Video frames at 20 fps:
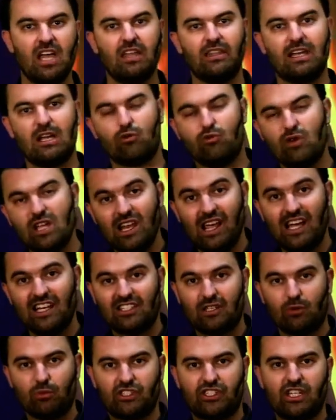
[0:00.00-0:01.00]
They
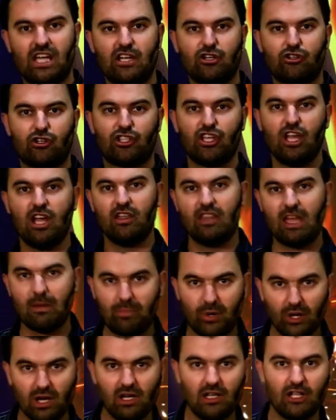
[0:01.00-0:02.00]
realized it was dangerous. They
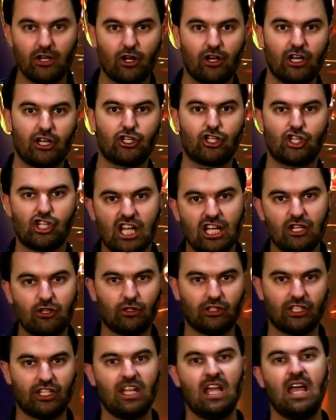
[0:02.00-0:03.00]
put a lid on it,
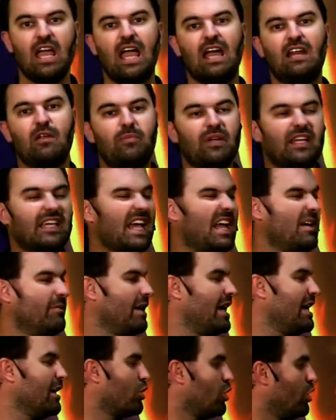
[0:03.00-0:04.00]
scheduled it, and it became
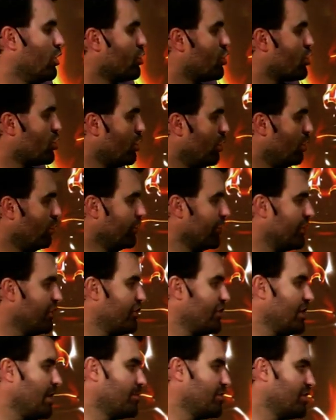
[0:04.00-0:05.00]
a controlled
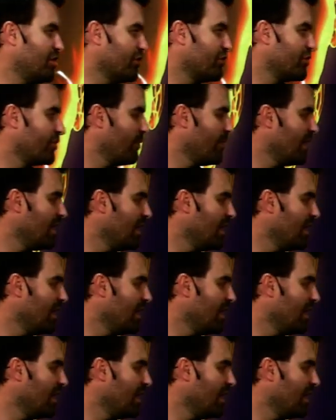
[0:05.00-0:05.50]
substance.